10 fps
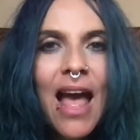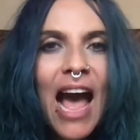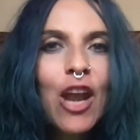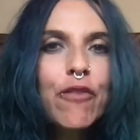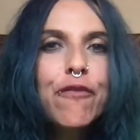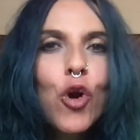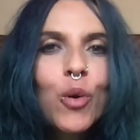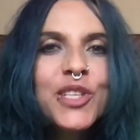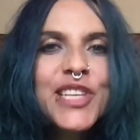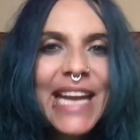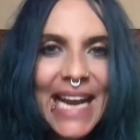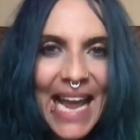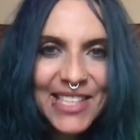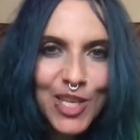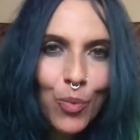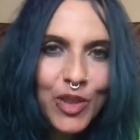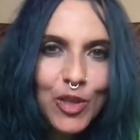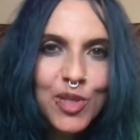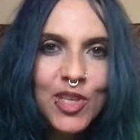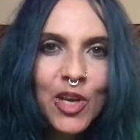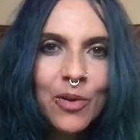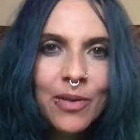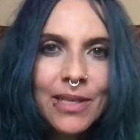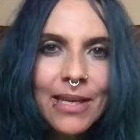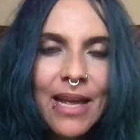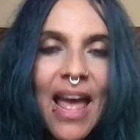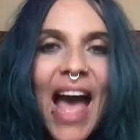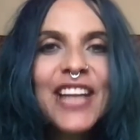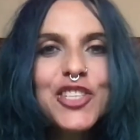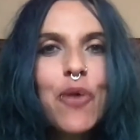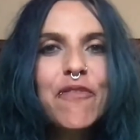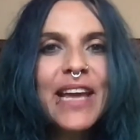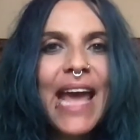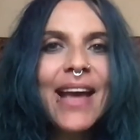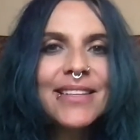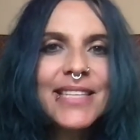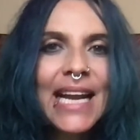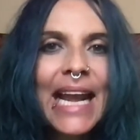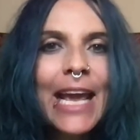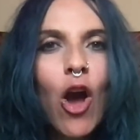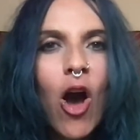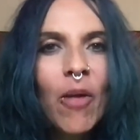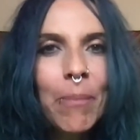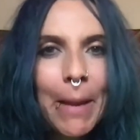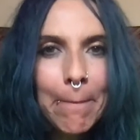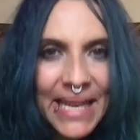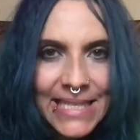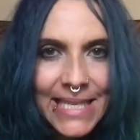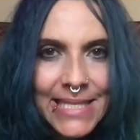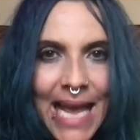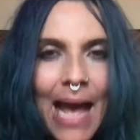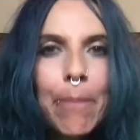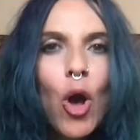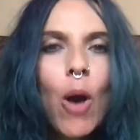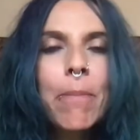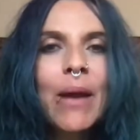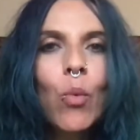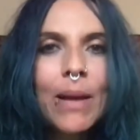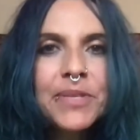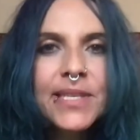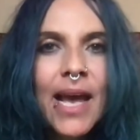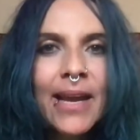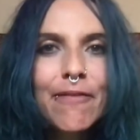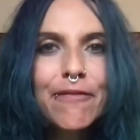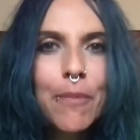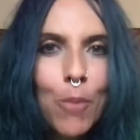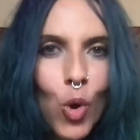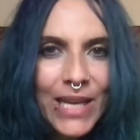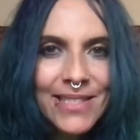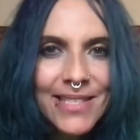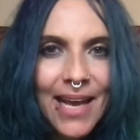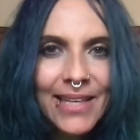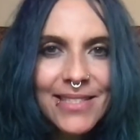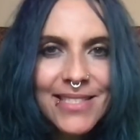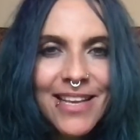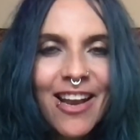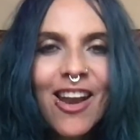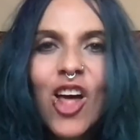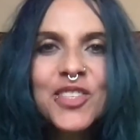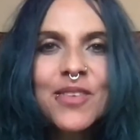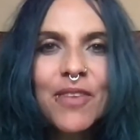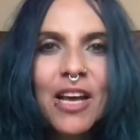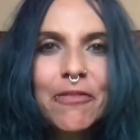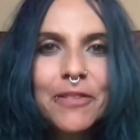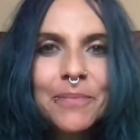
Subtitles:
I look forward to connecting with you soon. And don't forget to click on my media tab on my website for more insights. Lots of love.